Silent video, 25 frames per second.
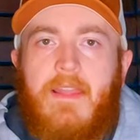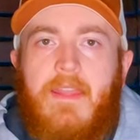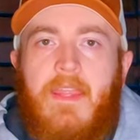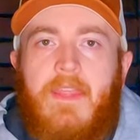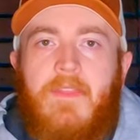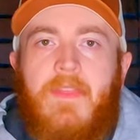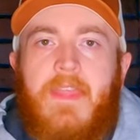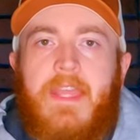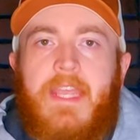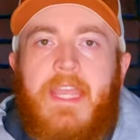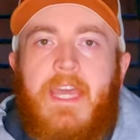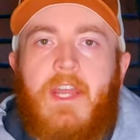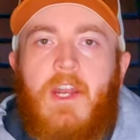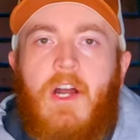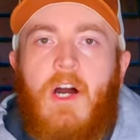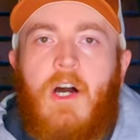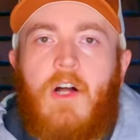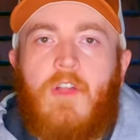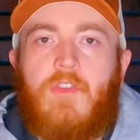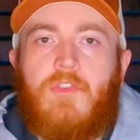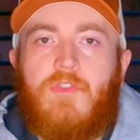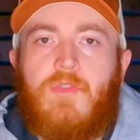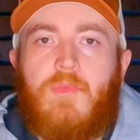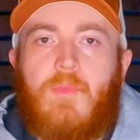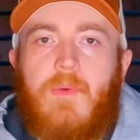and they get
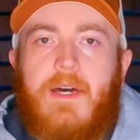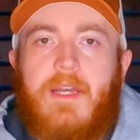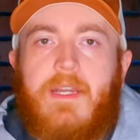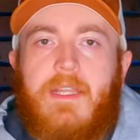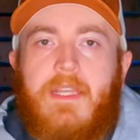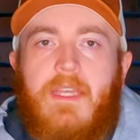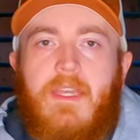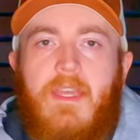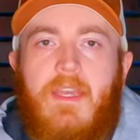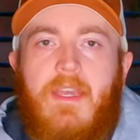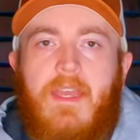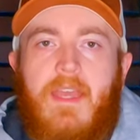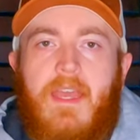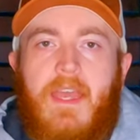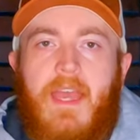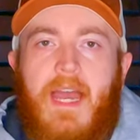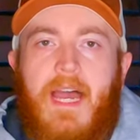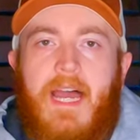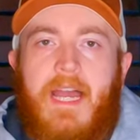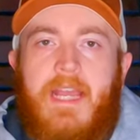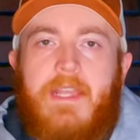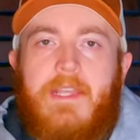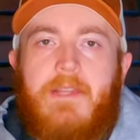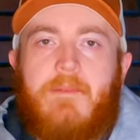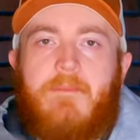all sweaty,
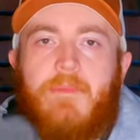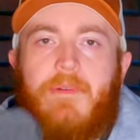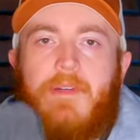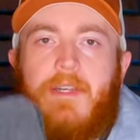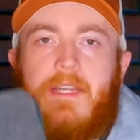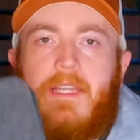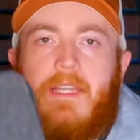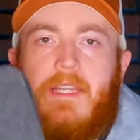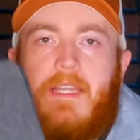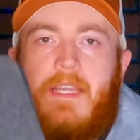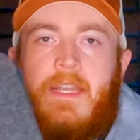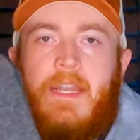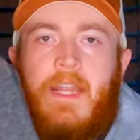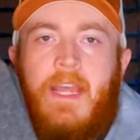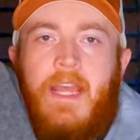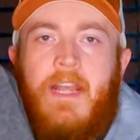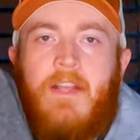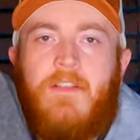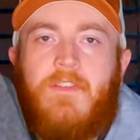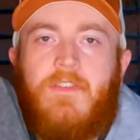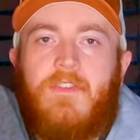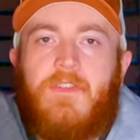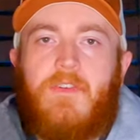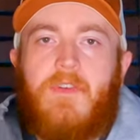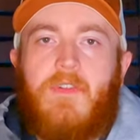I can bring an
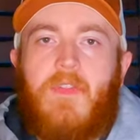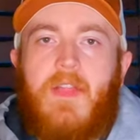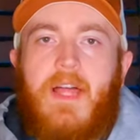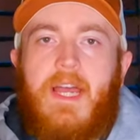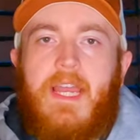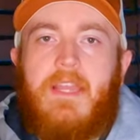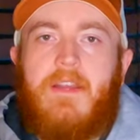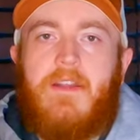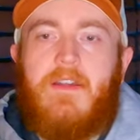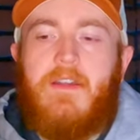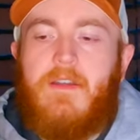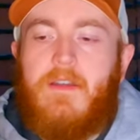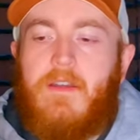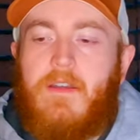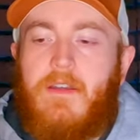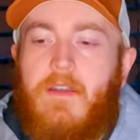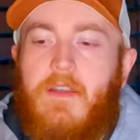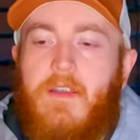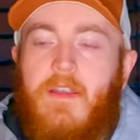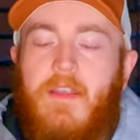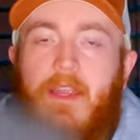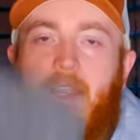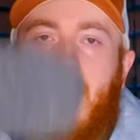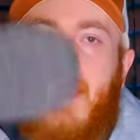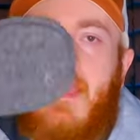extra liner
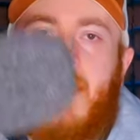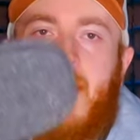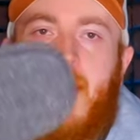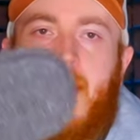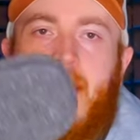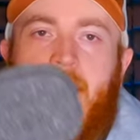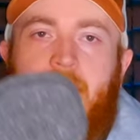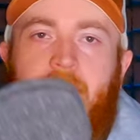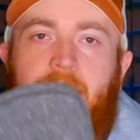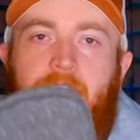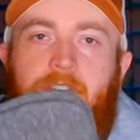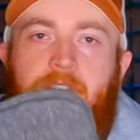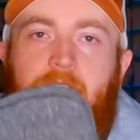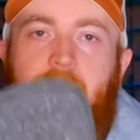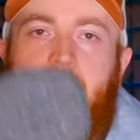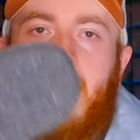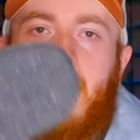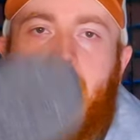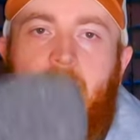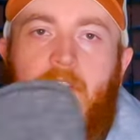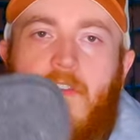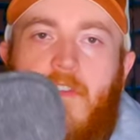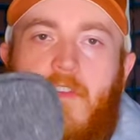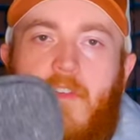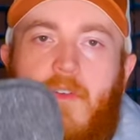and extra
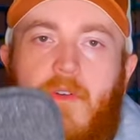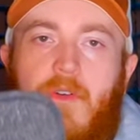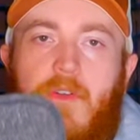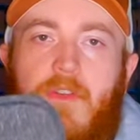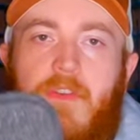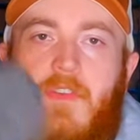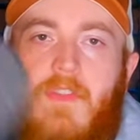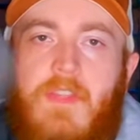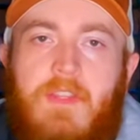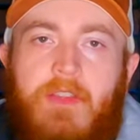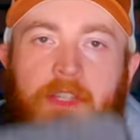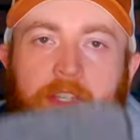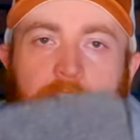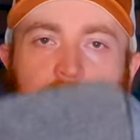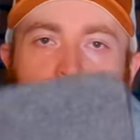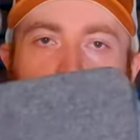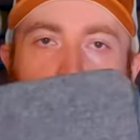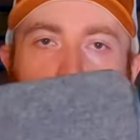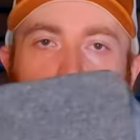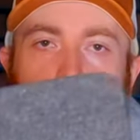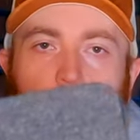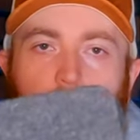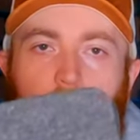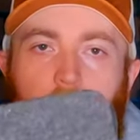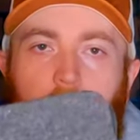insoles, and these are
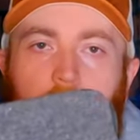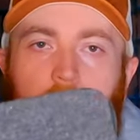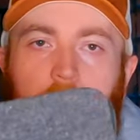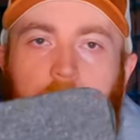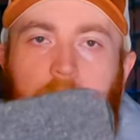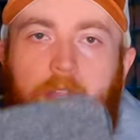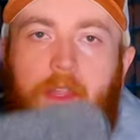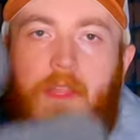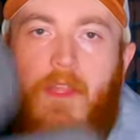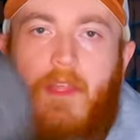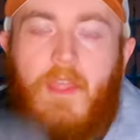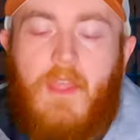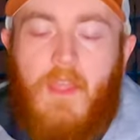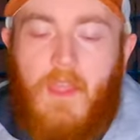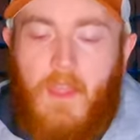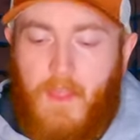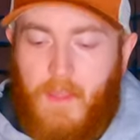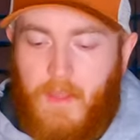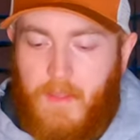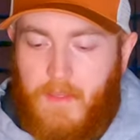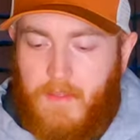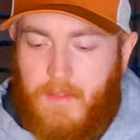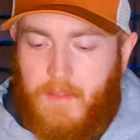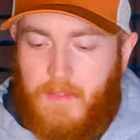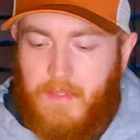wool,
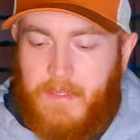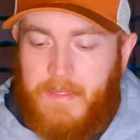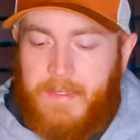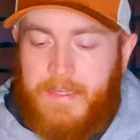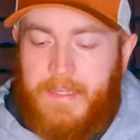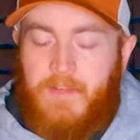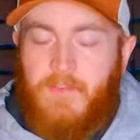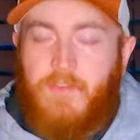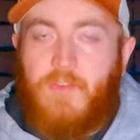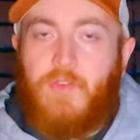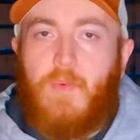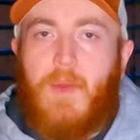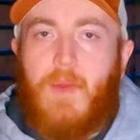and